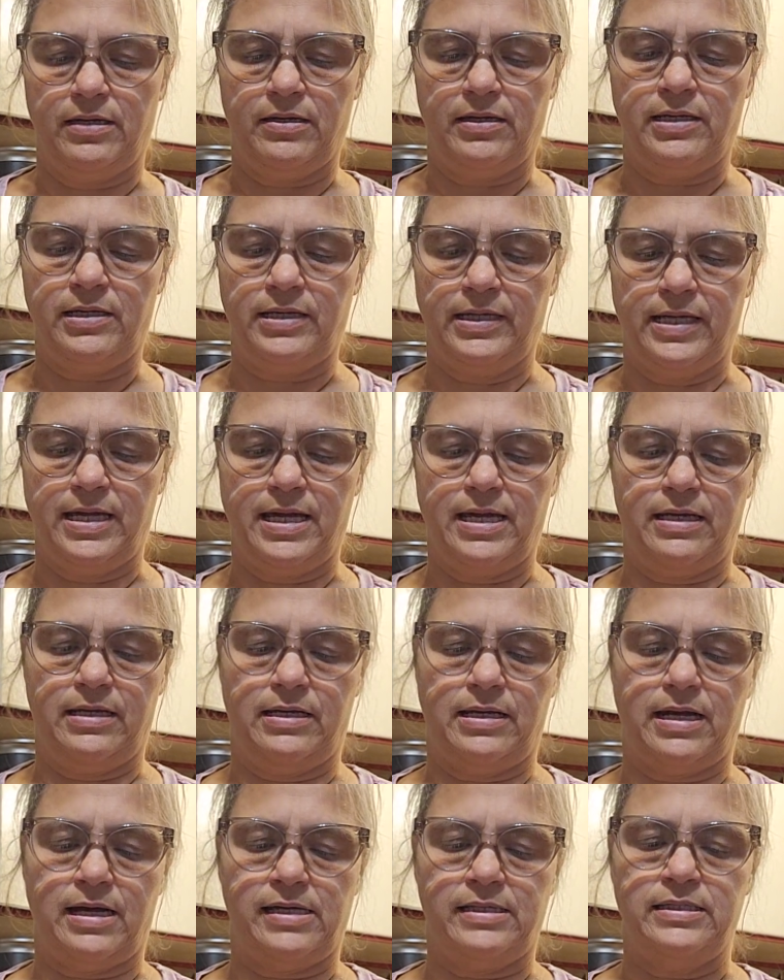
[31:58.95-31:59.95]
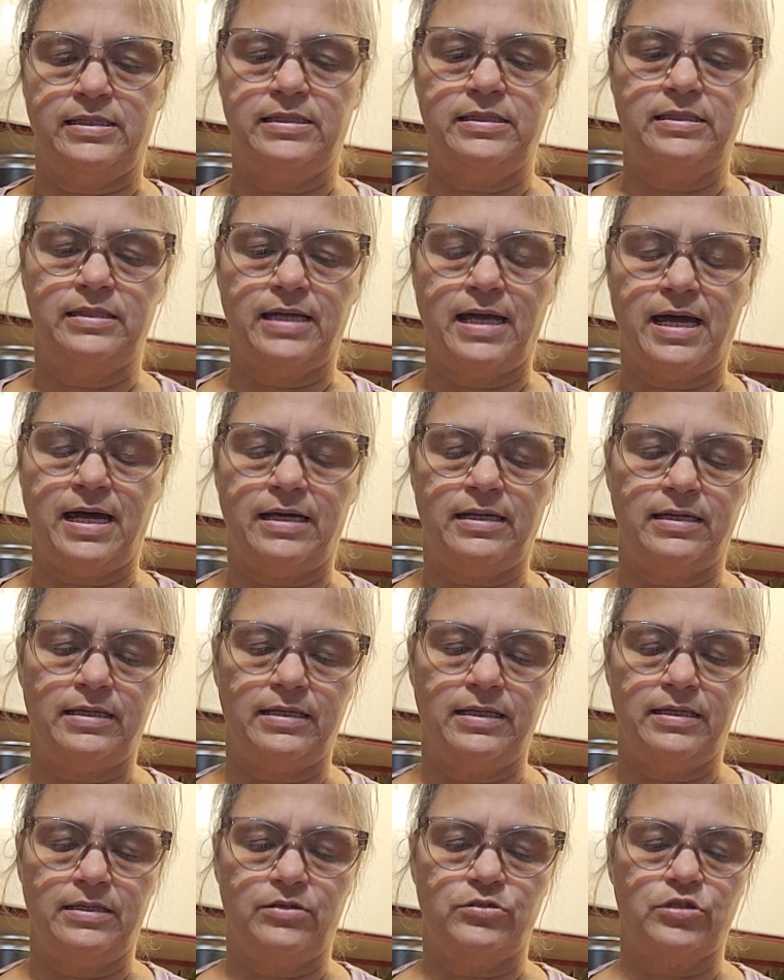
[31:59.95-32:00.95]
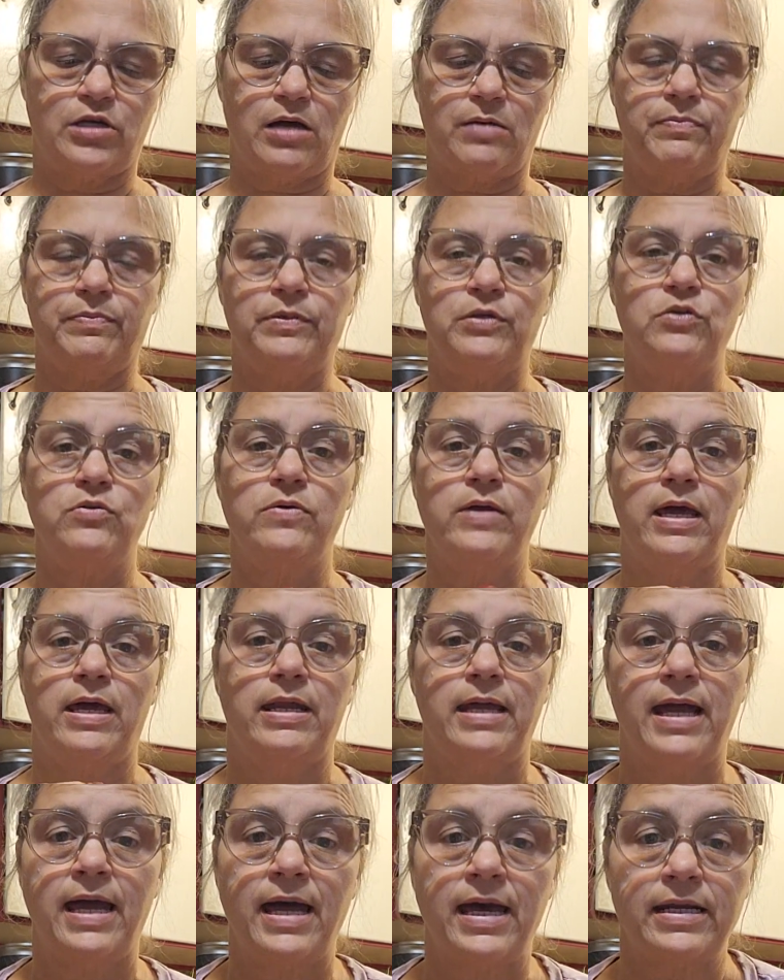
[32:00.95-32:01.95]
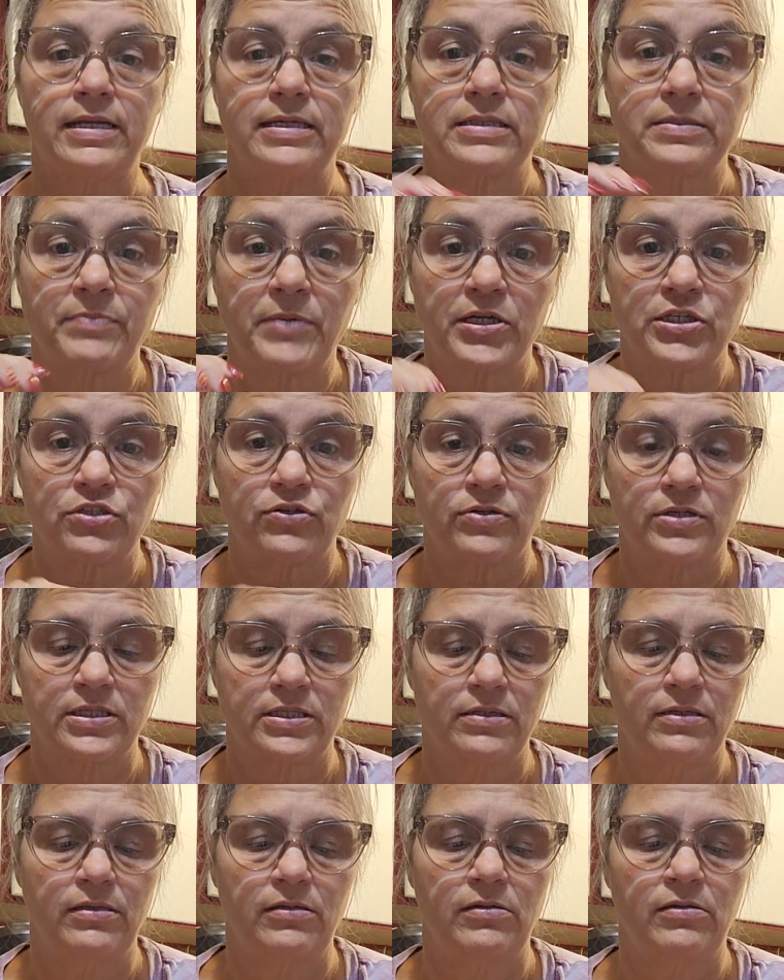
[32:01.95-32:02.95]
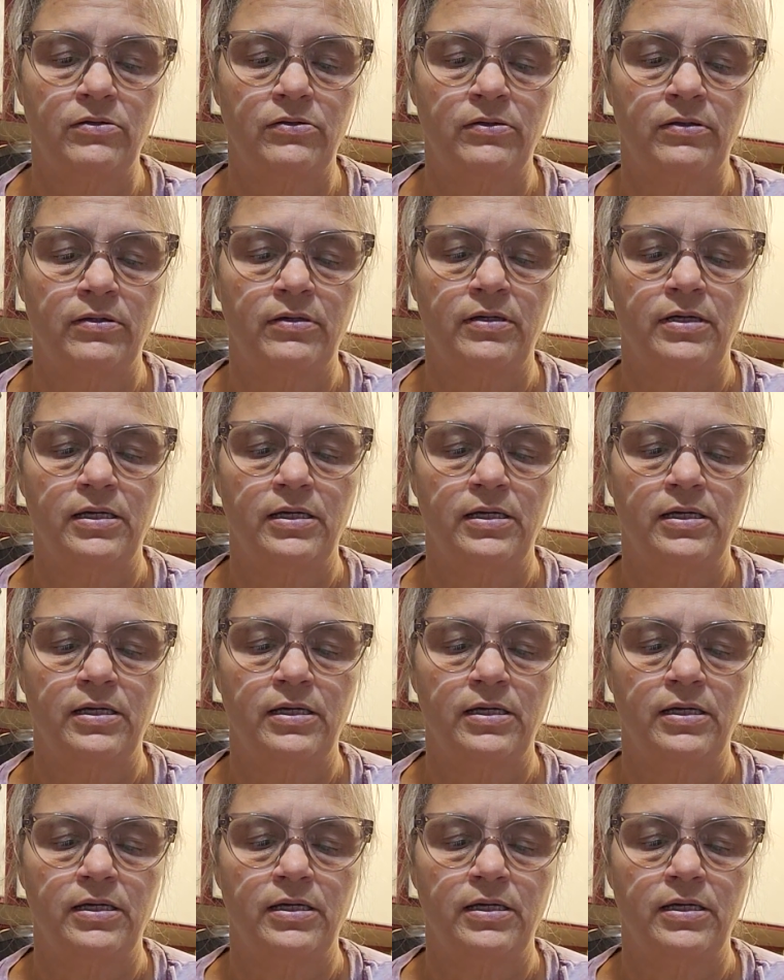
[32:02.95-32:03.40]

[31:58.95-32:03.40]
And again, I didn't add any in the top. You can add as much or as little.